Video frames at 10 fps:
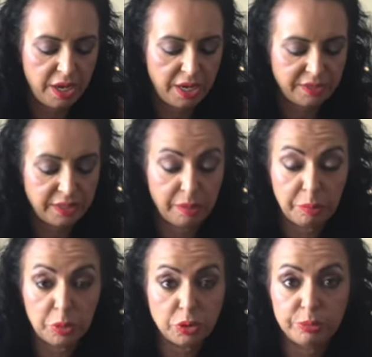I said I'm
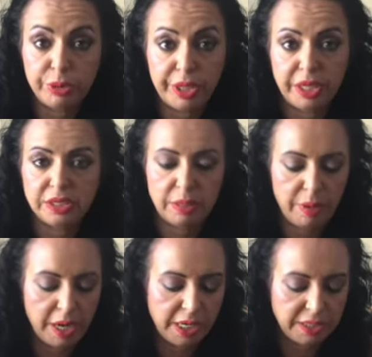going to bring in some
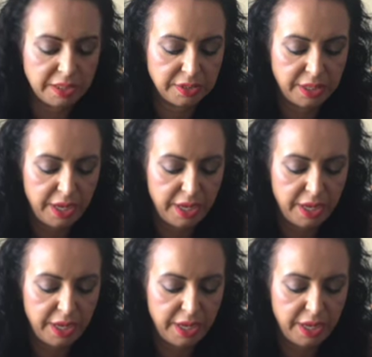highlighters,